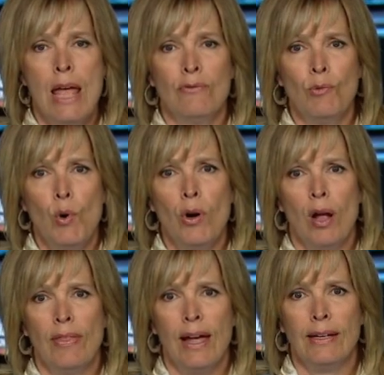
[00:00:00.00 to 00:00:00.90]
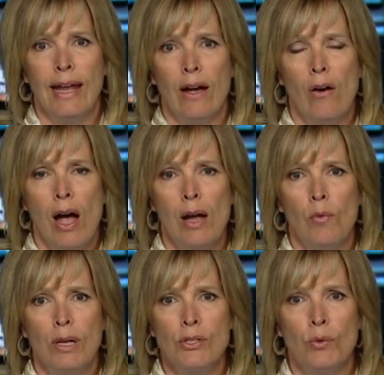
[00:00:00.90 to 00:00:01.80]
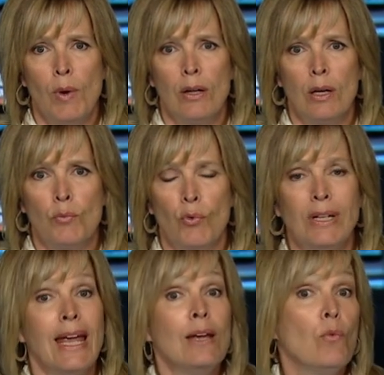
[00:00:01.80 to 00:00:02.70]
For more on that now, I want to welcome Renee